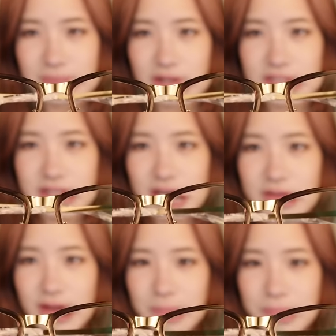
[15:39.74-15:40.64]
but it's kind
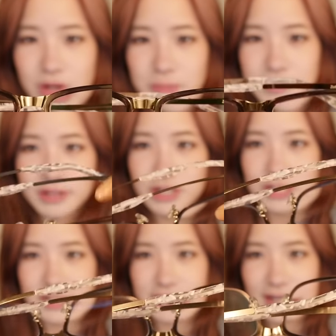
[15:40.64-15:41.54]
of like
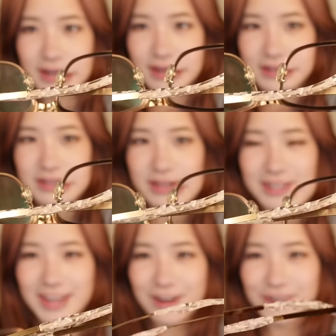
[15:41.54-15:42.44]
purplish and
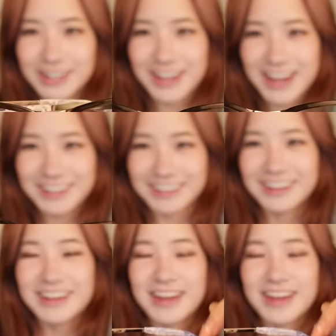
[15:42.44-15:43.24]
yeah, I really like it.